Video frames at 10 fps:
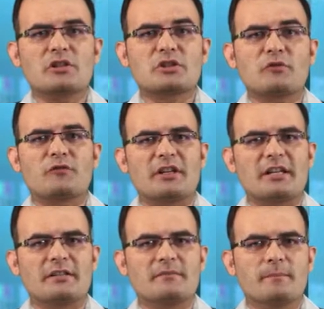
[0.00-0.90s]
also
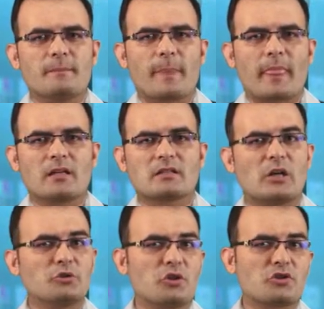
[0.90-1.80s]
flooded.
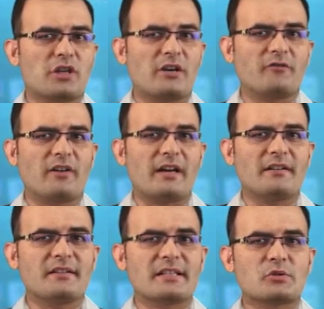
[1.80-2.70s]
South Yorkshire Fire
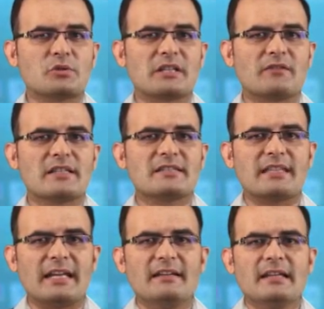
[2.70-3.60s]
and Rescue Service
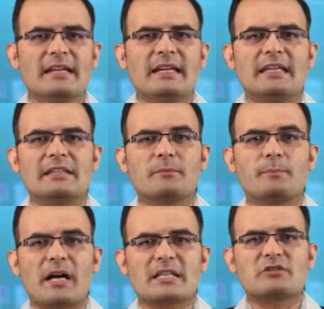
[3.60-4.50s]
said in the
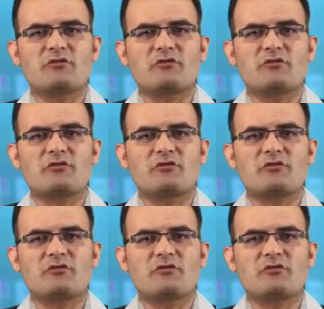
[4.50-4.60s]
past